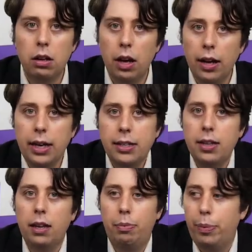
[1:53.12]
I guess
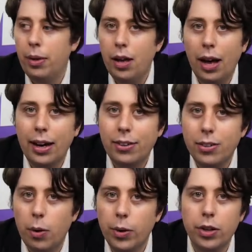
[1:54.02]
that, I guess
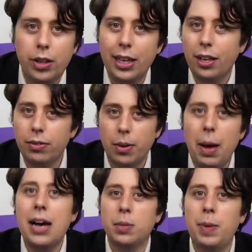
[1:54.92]
no one can think of a
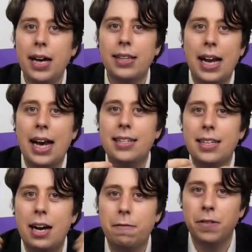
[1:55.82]
mouse pad that has
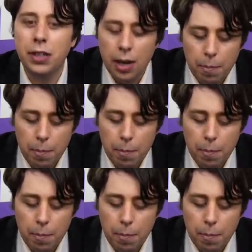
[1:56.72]
enough